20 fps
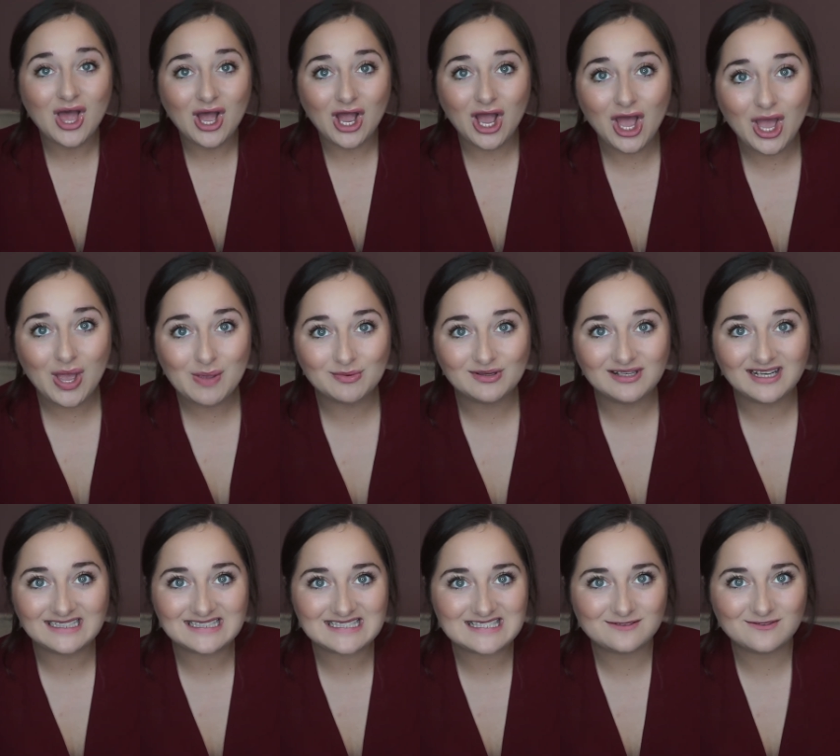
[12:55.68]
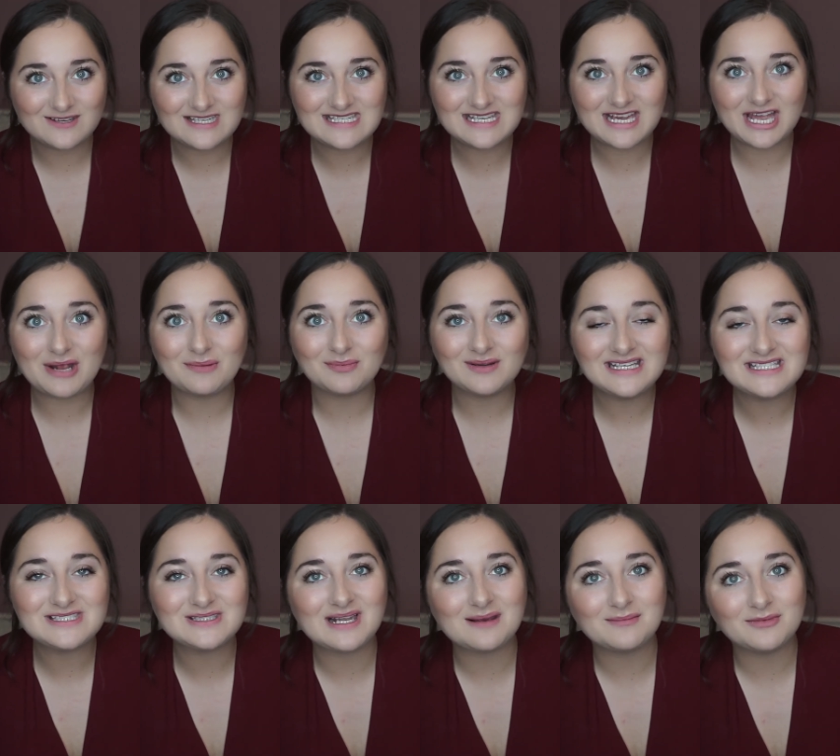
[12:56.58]
I hope you liked this video.
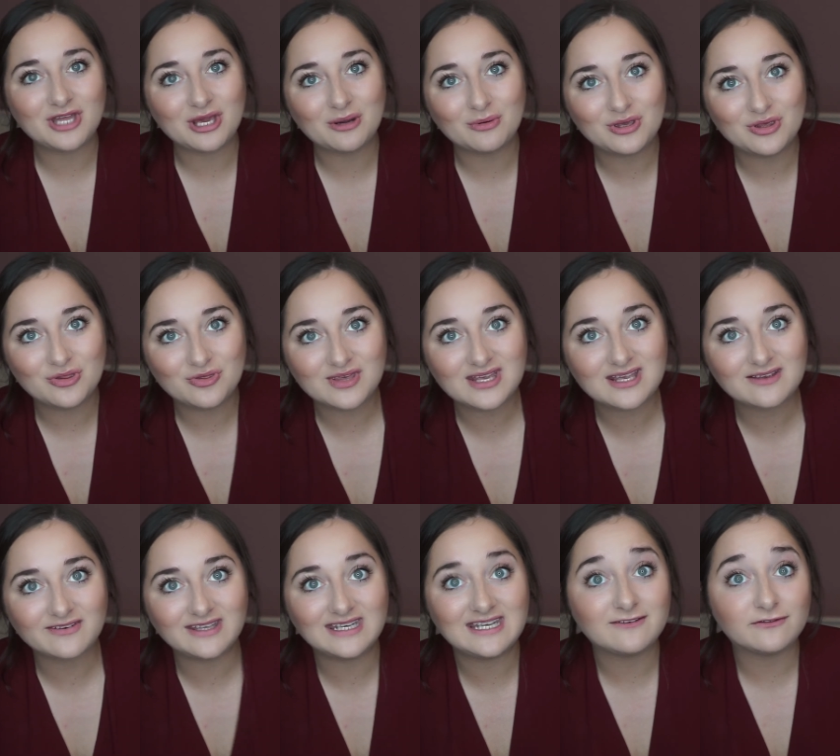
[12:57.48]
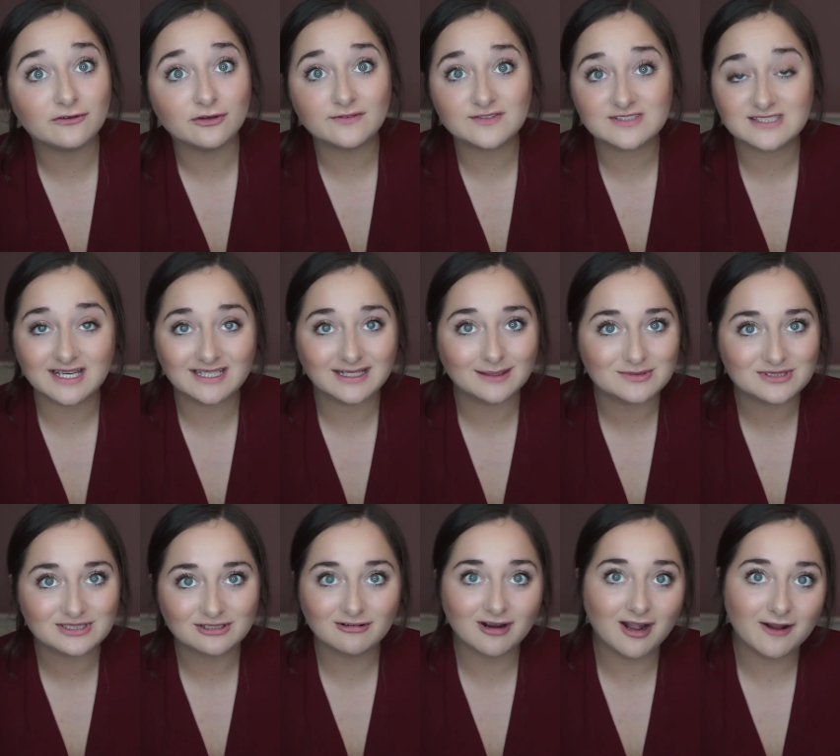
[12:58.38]
Please do let me know what you think of it and if you've signed up to
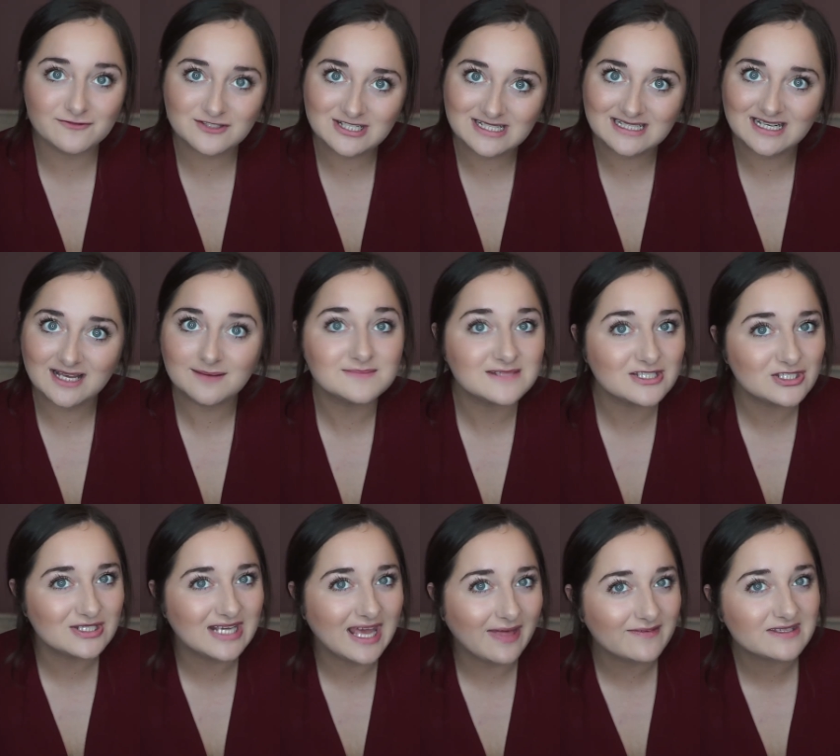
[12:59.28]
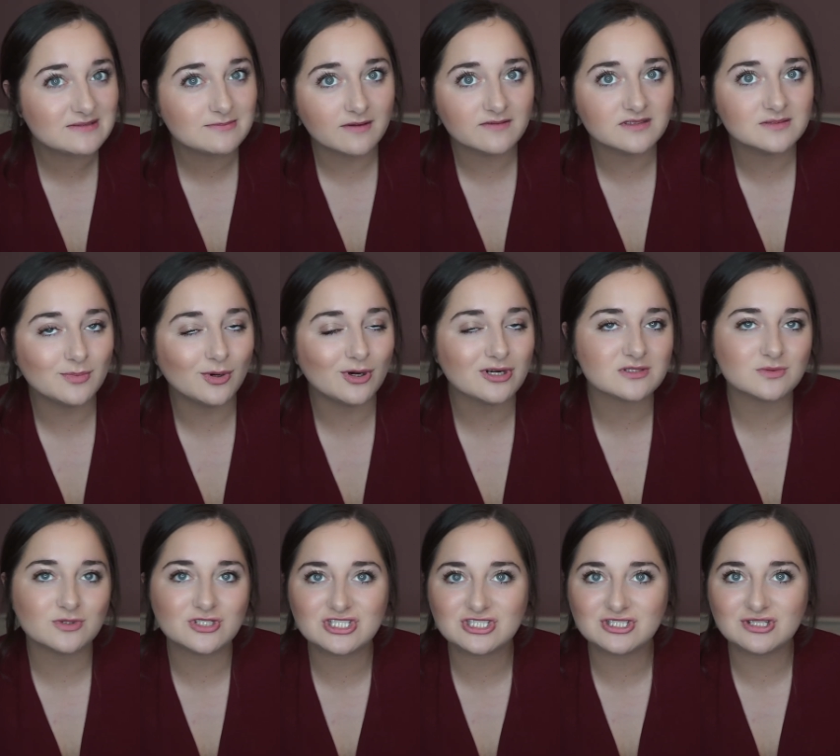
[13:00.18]
the Craft Gin Club. Did you get this month's box?
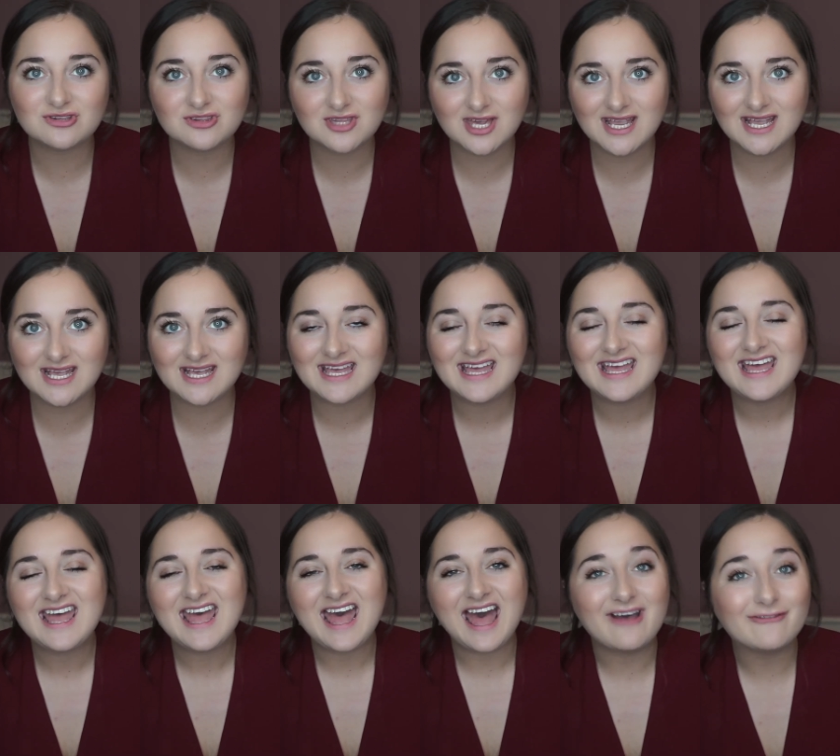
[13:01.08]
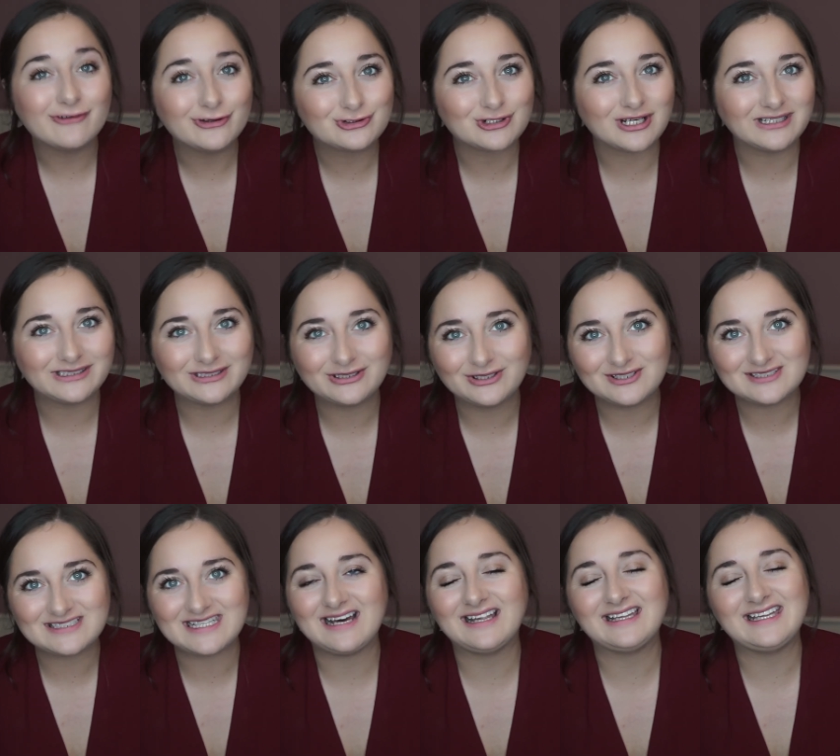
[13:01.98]
What did you think? Have you tried the
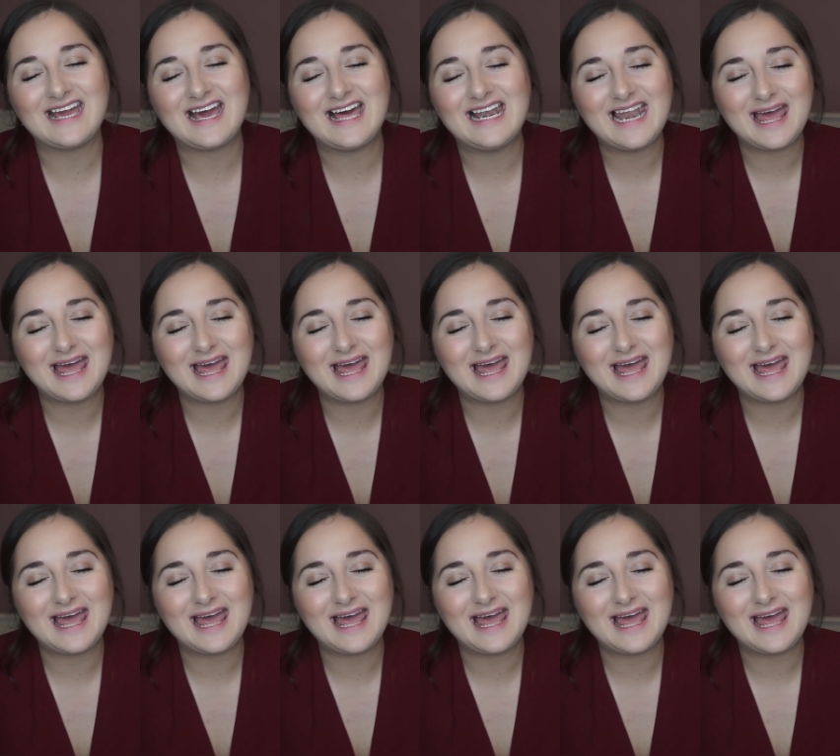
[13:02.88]
cocktail yet?